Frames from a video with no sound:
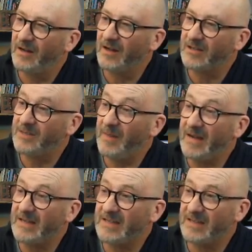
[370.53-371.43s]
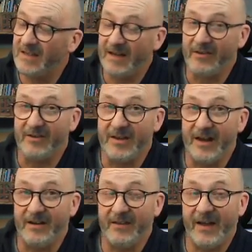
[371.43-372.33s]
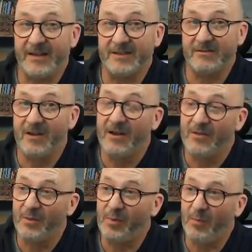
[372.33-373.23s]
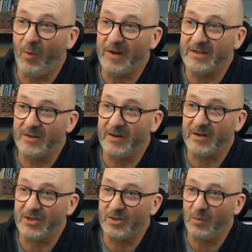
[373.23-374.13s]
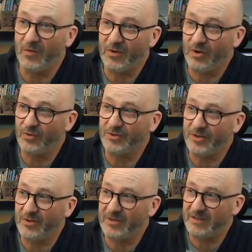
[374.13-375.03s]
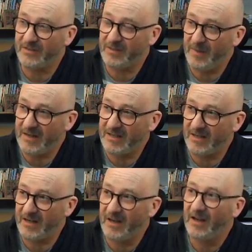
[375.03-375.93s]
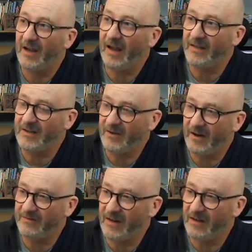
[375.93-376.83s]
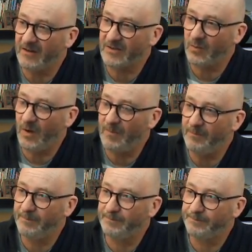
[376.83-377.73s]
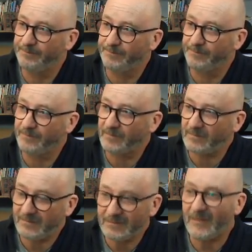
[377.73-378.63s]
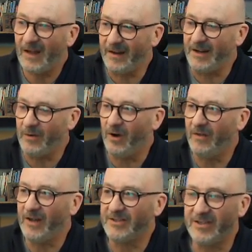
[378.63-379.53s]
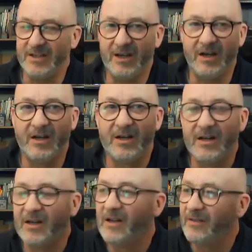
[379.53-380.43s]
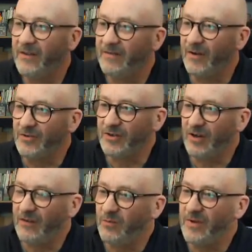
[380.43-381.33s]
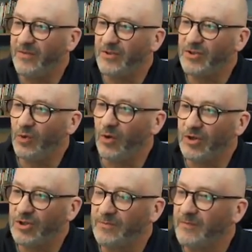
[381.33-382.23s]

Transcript: space here at the end, and that's the proper way to do it, because you want the continuity of the spacing, and then you have the last one. And there you are, there's the photograph with the torch.